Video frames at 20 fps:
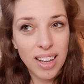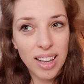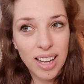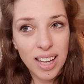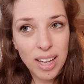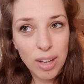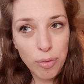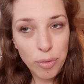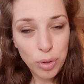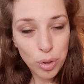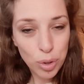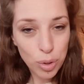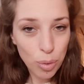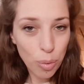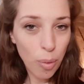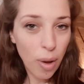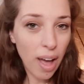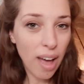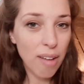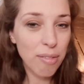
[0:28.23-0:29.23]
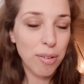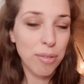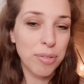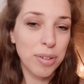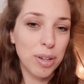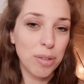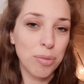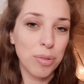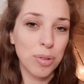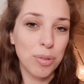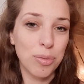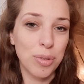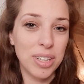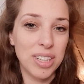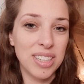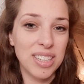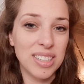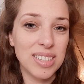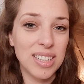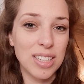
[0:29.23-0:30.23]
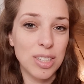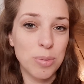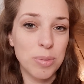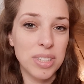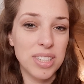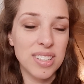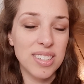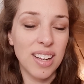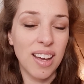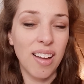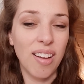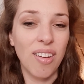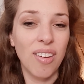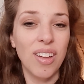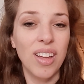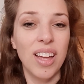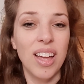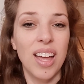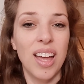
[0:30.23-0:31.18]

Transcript: if you have a fearful avoidant attachment style,